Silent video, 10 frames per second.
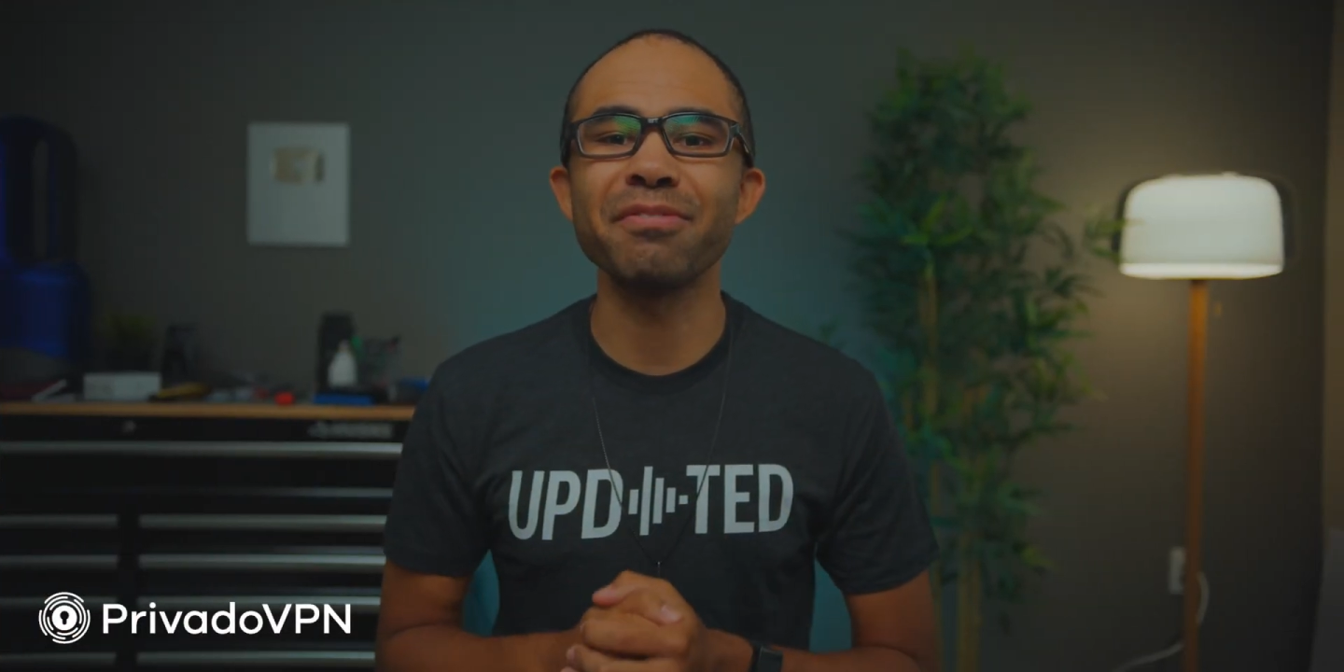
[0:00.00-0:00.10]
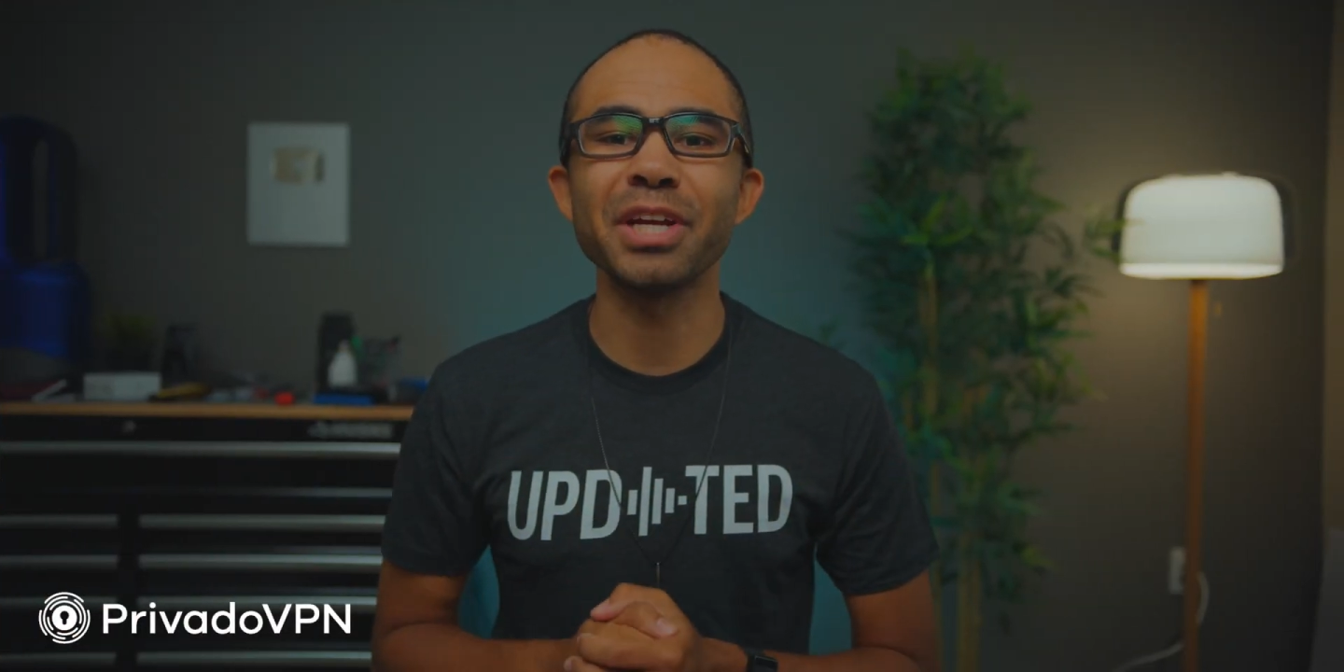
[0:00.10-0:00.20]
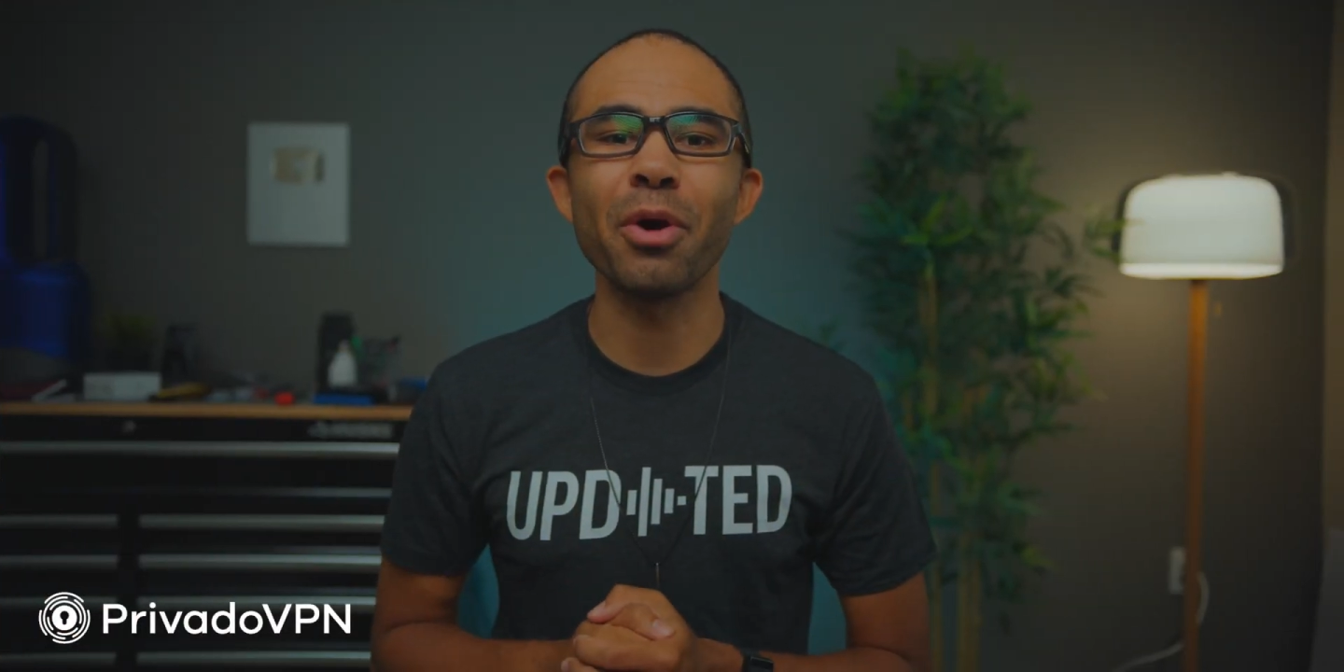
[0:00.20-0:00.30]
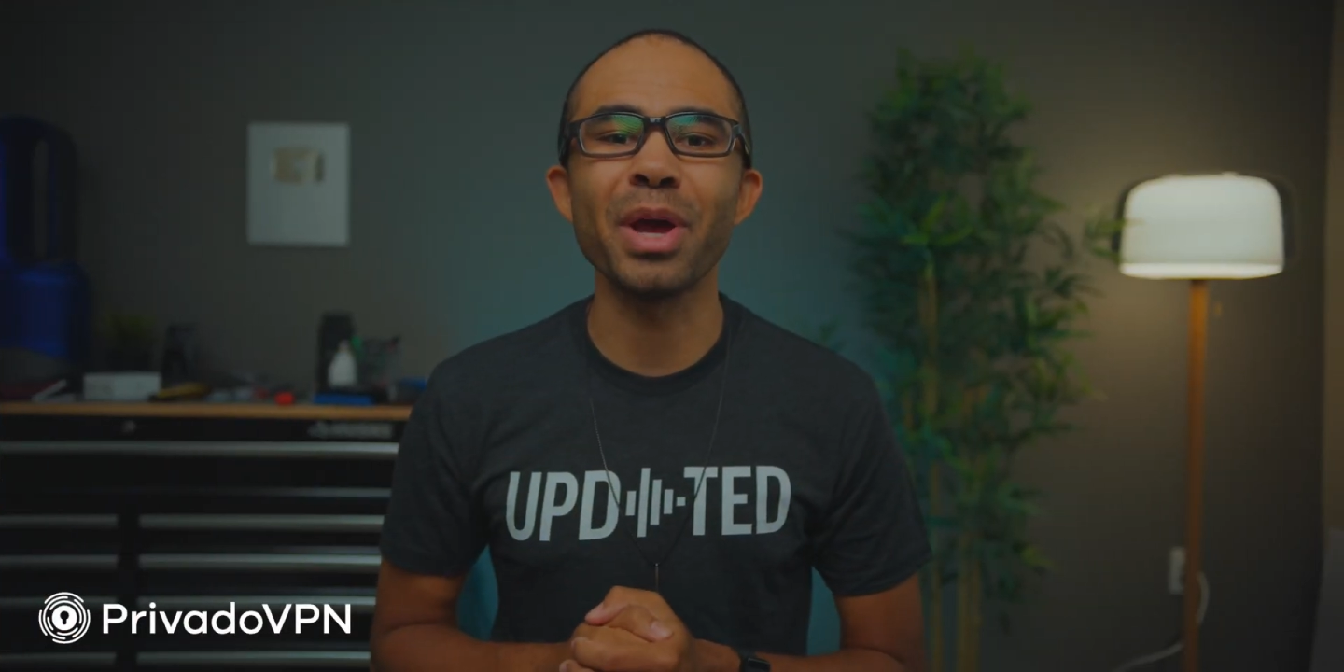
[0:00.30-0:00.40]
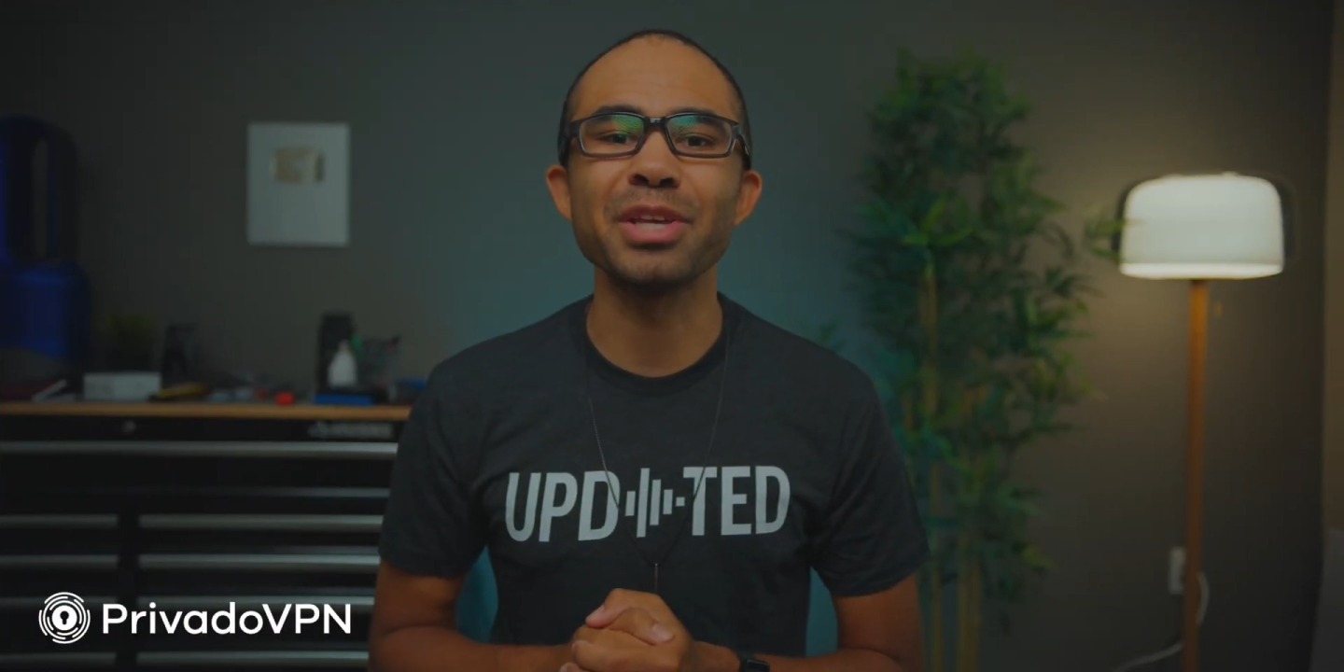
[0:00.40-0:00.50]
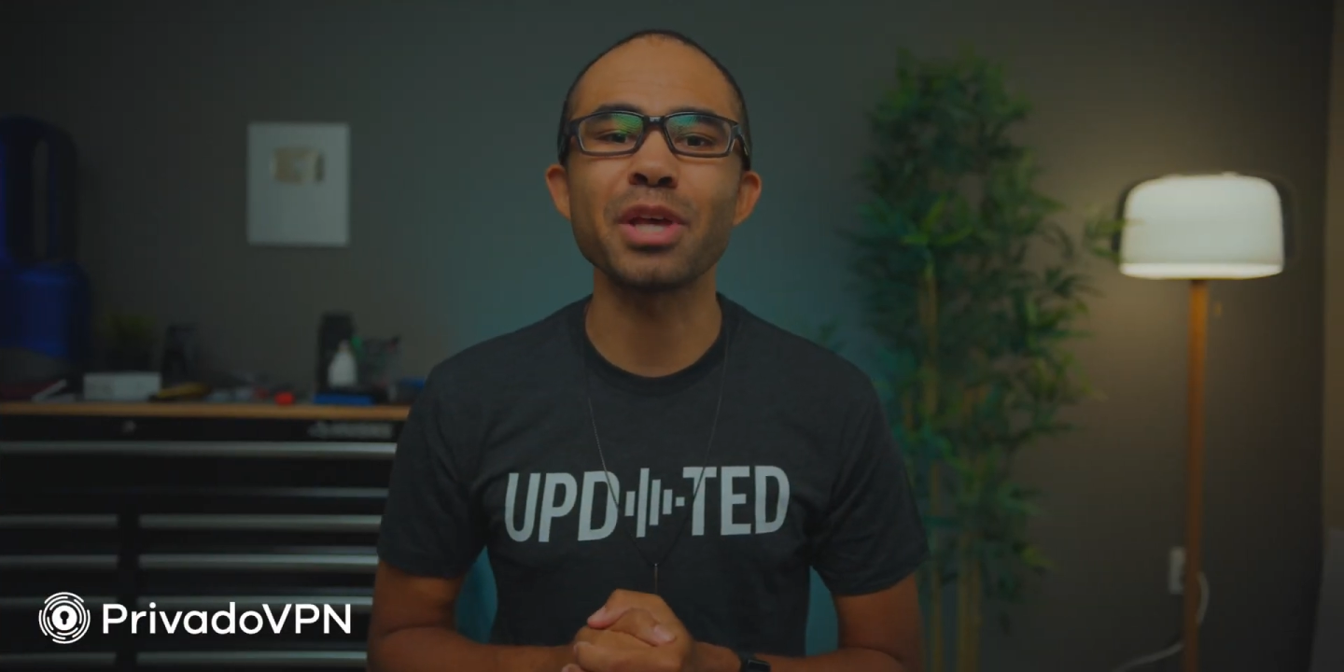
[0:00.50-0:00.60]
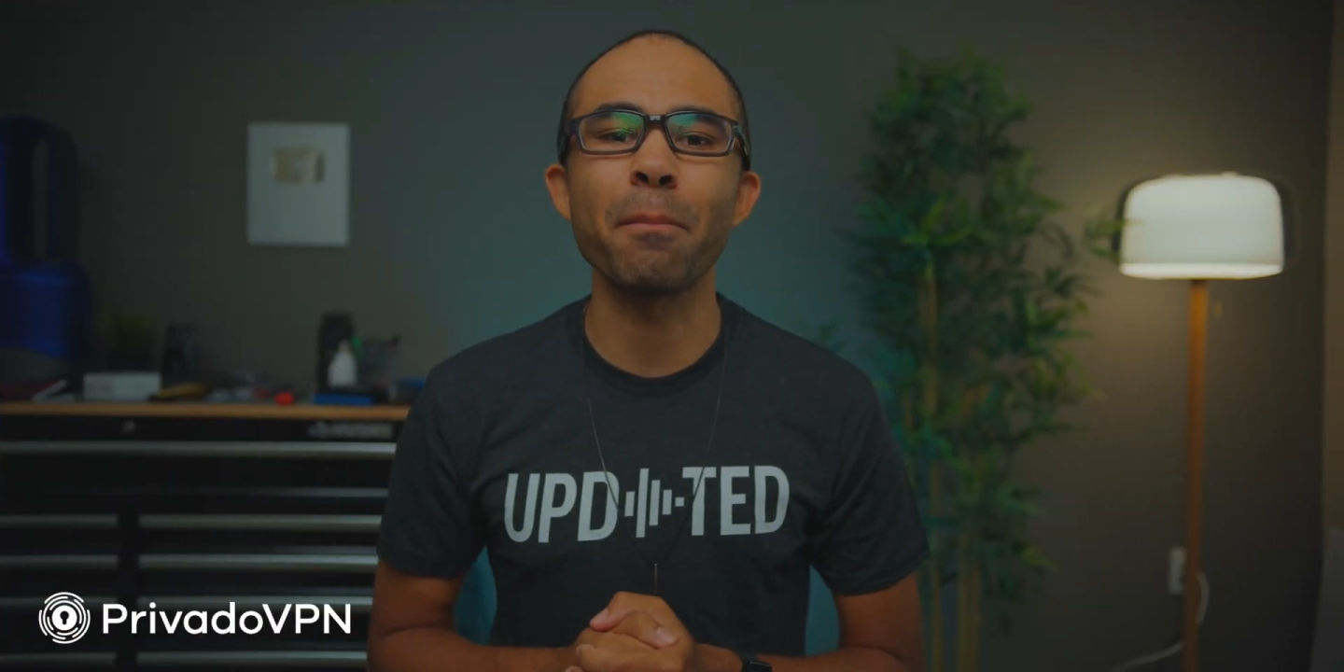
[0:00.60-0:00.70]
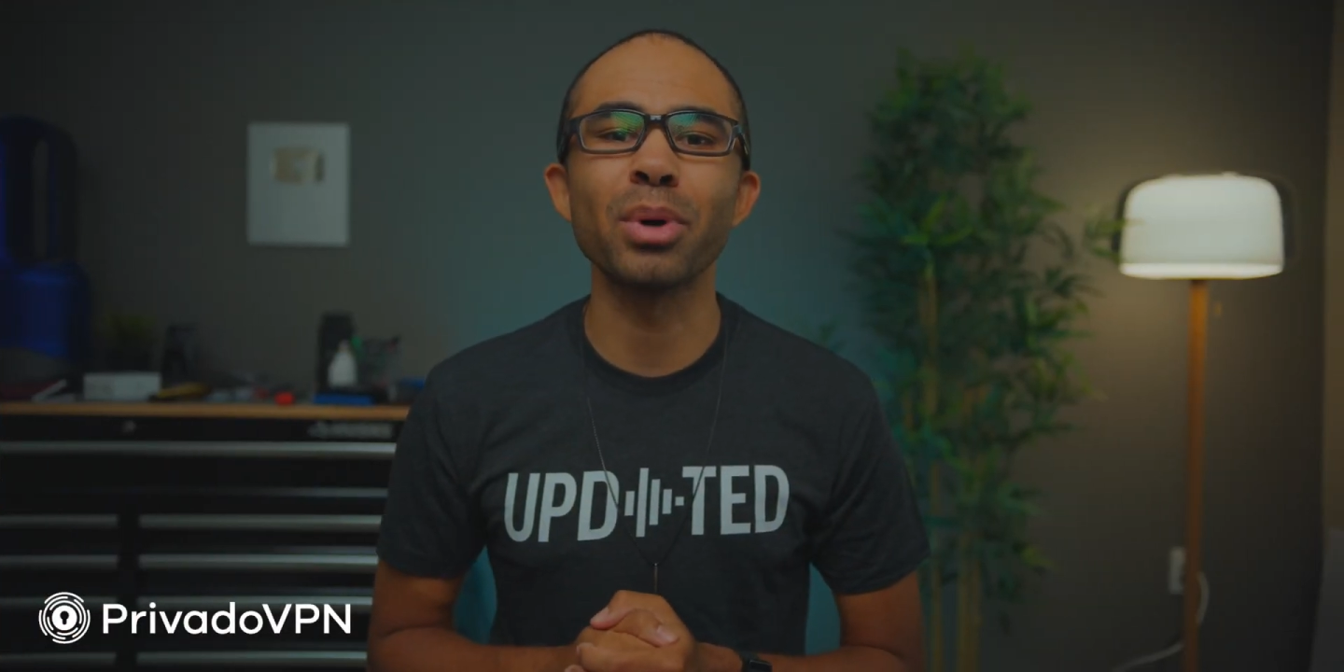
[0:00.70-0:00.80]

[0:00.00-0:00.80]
video is